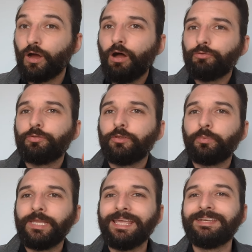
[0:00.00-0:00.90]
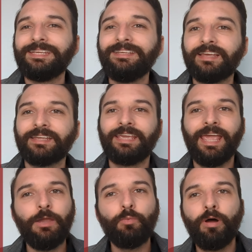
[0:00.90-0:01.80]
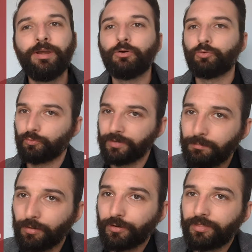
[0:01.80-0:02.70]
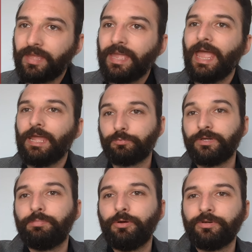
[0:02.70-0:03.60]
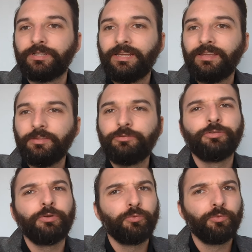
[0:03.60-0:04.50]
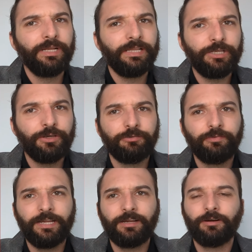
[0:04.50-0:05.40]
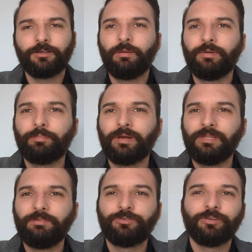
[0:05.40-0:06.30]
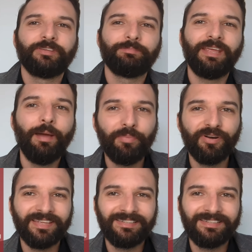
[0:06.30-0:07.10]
Also this weekend is a K-1 Rebirth and Reboot. This is a really good fight card coming up. I believe it's on September the